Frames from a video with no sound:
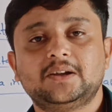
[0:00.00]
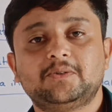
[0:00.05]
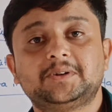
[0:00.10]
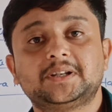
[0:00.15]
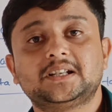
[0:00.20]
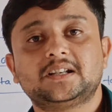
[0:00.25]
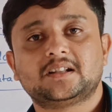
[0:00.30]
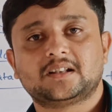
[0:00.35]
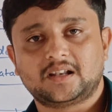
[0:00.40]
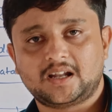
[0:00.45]

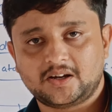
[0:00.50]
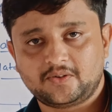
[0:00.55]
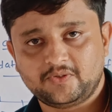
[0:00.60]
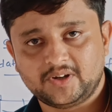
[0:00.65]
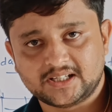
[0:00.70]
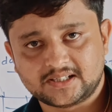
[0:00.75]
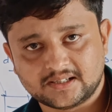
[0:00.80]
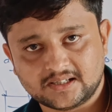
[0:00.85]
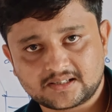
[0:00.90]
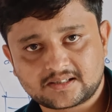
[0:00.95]
level
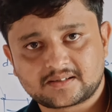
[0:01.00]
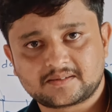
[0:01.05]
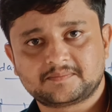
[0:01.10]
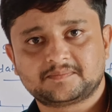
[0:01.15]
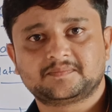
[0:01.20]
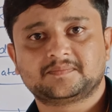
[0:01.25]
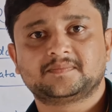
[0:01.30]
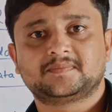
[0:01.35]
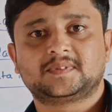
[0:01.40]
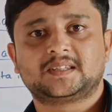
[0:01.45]
languages
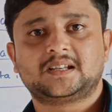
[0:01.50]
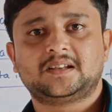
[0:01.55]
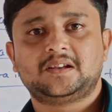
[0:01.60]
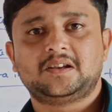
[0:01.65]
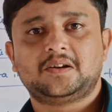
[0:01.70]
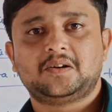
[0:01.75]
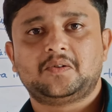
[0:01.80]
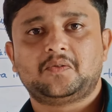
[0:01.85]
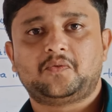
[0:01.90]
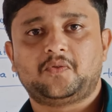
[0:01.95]

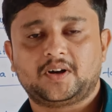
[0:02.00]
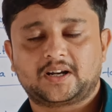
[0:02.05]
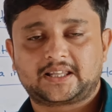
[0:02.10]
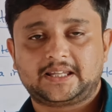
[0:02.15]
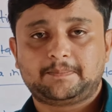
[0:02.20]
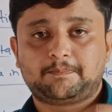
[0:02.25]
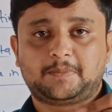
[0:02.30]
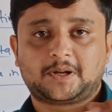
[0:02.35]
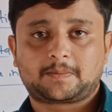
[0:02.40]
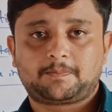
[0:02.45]

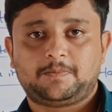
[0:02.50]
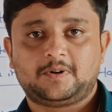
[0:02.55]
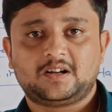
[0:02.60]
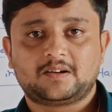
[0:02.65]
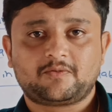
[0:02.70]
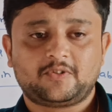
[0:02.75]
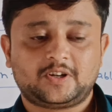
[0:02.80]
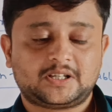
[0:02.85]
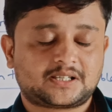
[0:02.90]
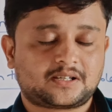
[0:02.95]
for the
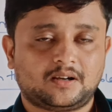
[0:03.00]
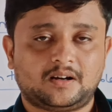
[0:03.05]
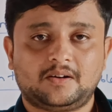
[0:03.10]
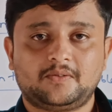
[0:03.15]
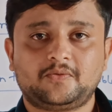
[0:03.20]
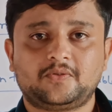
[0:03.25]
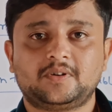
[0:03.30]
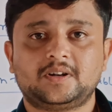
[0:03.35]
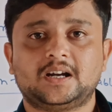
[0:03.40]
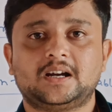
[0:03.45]
performance
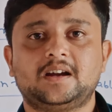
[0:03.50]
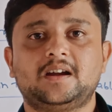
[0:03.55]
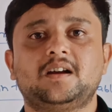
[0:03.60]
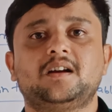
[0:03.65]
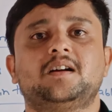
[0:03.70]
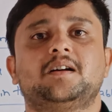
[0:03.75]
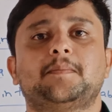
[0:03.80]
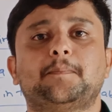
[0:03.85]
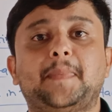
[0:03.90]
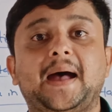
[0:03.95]
of
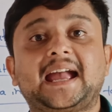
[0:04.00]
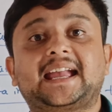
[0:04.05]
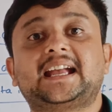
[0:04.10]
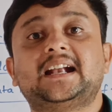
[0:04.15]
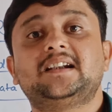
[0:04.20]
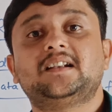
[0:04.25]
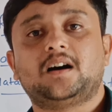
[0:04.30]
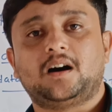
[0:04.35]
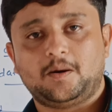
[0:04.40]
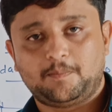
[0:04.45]

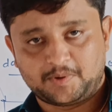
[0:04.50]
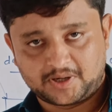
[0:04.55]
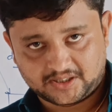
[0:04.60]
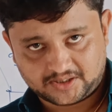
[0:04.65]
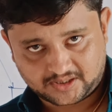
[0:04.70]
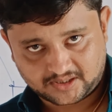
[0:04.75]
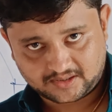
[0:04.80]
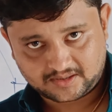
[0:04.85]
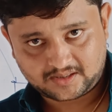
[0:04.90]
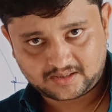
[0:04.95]
back-end
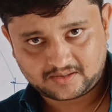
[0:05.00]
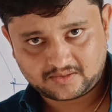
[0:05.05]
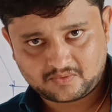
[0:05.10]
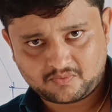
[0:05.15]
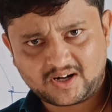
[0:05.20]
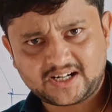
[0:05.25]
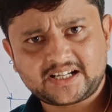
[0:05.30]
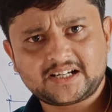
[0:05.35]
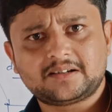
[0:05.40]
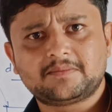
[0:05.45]
operations.
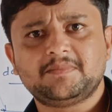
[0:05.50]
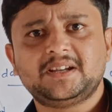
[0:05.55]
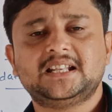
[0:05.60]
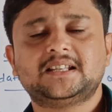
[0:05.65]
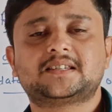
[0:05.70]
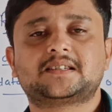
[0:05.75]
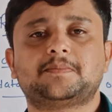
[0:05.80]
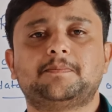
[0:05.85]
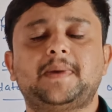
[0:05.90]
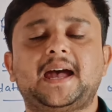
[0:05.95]
What it
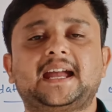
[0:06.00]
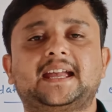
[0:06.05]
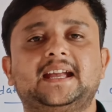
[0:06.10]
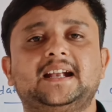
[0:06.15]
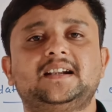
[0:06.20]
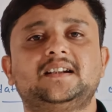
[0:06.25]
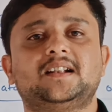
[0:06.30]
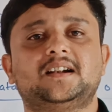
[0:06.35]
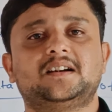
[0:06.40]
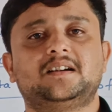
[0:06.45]
means
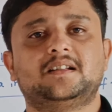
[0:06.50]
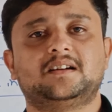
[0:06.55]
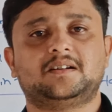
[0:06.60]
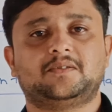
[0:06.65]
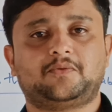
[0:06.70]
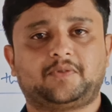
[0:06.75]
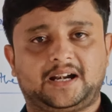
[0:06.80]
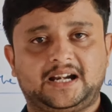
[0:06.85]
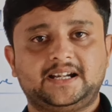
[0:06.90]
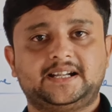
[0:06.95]
back-end
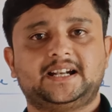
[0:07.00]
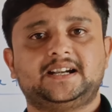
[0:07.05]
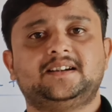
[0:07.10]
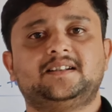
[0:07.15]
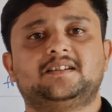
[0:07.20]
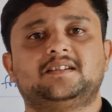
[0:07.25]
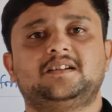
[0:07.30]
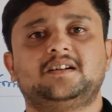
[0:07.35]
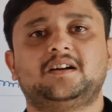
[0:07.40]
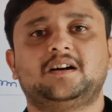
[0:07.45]
and
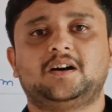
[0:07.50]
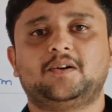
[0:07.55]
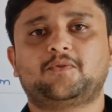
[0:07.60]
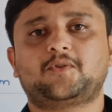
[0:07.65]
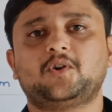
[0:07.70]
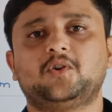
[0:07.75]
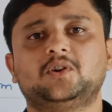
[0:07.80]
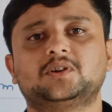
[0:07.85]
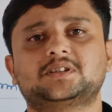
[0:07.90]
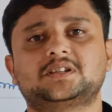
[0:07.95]
front-end?
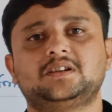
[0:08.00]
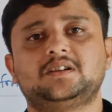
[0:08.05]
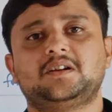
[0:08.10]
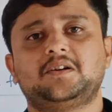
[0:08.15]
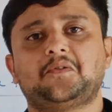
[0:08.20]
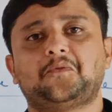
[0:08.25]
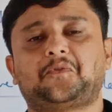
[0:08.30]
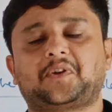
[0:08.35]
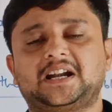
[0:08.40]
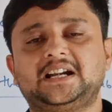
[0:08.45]
Of course,
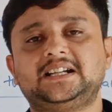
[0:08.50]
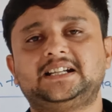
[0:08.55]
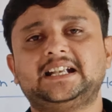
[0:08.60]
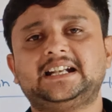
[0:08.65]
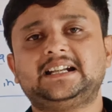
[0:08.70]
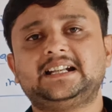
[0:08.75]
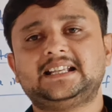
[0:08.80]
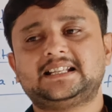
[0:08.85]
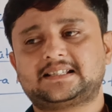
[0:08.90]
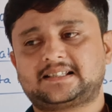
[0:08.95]

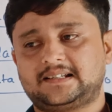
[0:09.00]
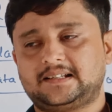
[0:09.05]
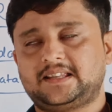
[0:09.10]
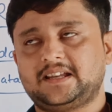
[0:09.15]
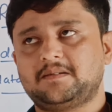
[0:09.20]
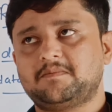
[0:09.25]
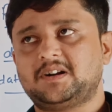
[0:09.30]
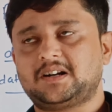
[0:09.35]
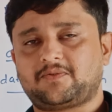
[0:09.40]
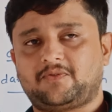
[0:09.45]
front-end is
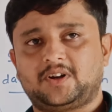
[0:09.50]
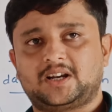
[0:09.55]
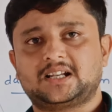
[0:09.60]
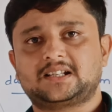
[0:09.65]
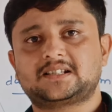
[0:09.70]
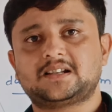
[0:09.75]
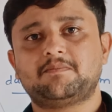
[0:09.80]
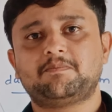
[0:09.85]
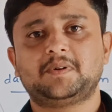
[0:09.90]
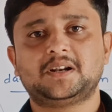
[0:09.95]
nothing but, for
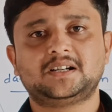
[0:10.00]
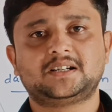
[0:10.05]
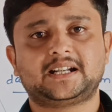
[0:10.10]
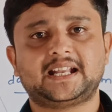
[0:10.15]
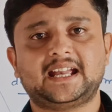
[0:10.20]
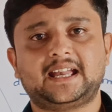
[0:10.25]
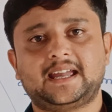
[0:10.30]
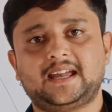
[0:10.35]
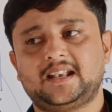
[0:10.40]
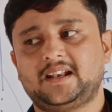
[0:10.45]
example,
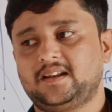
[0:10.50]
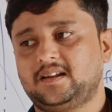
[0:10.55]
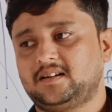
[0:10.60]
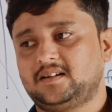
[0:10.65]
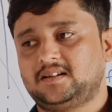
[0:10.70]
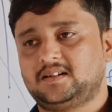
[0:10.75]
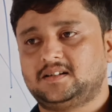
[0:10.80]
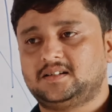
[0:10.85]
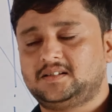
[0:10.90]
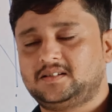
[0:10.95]
take an
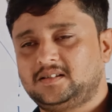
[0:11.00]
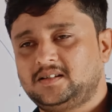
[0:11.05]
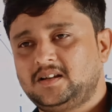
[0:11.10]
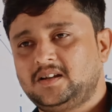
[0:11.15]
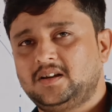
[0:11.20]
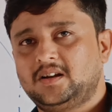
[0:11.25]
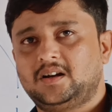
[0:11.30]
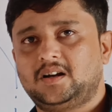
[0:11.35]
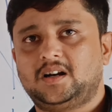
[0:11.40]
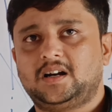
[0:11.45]

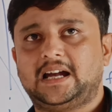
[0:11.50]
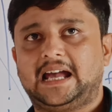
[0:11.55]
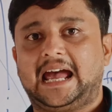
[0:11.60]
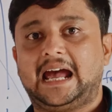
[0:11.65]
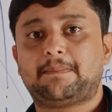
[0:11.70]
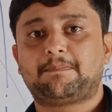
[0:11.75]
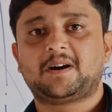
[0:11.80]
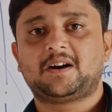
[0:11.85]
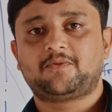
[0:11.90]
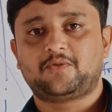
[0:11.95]

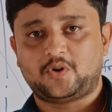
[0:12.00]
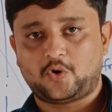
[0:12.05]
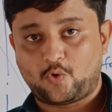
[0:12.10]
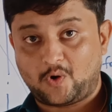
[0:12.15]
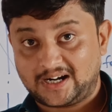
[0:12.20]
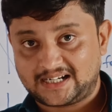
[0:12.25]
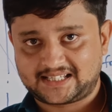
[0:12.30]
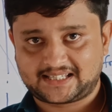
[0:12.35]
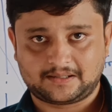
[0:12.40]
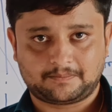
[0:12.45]
app of
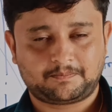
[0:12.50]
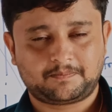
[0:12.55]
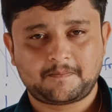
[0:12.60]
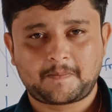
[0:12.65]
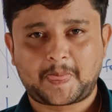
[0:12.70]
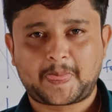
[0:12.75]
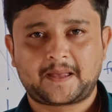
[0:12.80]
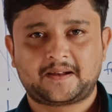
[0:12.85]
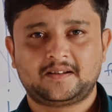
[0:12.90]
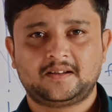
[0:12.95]
WhatsApp.